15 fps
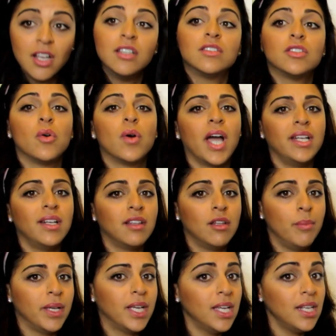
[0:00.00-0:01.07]
So ghayn at the
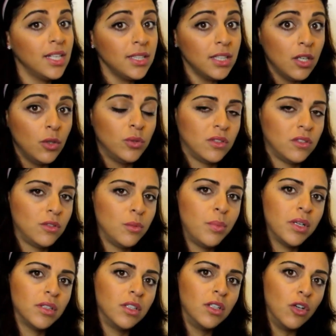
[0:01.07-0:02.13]
beginning loses the
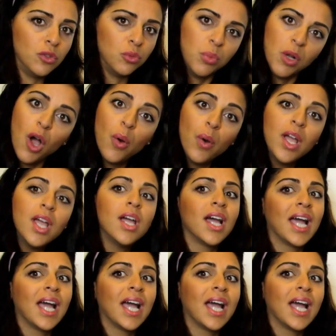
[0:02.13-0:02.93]
part that goes below.